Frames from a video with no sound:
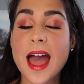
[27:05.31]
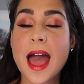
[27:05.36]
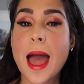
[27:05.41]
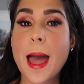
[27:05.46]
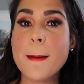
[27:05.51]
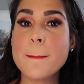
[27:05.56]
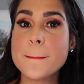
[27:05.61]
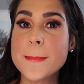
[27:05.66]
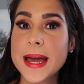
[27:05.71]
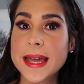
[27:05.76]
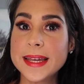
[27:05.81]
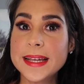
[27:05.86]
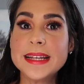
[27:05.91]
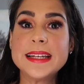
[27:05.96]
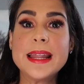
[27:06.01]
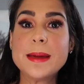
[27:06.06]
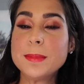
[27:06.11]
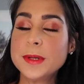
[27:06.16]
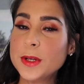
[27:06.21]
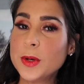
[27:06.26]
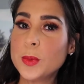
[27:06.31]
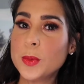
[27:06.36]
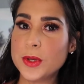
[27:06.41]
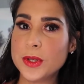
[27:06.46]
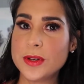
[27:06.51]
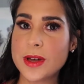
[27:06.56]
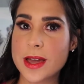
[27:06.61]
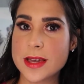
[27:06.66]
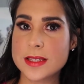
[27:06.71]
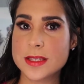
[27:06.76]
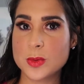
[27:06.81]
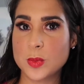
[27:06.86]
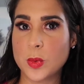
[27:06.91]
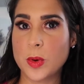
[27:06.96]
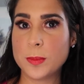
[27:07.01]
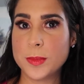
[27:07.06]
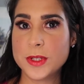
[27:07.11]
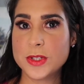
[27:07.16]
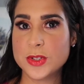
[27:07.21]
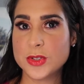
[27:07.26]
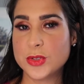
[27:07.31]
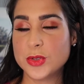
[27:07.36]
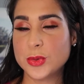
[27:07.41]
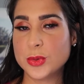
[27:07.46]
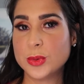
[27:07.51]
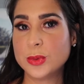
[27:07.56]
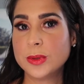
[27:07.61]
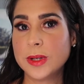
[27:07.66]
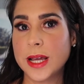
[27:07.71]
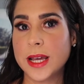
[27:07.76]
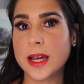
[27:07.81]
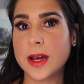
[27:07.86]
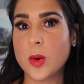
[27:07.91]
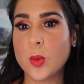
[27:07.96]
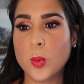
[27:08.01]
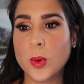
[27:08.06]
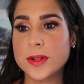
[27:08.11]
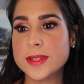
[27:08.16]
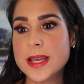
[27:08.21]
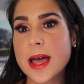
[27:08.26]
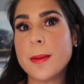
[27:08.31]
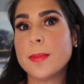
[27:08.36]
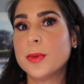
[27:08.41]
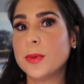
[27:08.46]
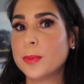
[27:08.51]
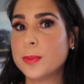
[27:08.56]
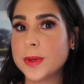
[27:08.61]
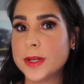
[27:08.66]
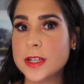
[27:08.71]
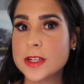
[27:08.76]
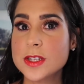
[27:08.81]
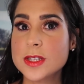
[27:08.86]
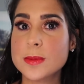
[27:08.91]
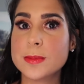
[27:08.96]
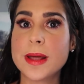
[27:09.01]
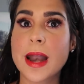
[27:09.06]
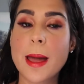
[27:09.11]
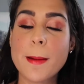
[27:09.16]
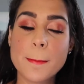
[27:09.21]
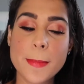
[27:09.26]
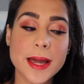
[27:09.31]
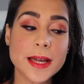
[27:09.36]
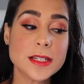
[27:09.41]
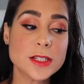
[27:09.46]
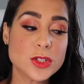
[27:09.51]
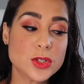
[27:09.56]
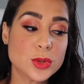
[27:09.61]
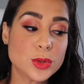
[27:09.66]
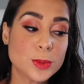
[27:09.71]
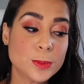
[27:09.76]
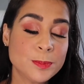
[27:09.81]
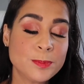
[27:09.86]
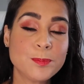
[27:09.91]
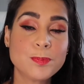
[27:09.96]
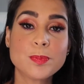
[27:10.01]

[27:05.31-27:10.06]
i might let me know what you guys want me to do like what type of videos but i might do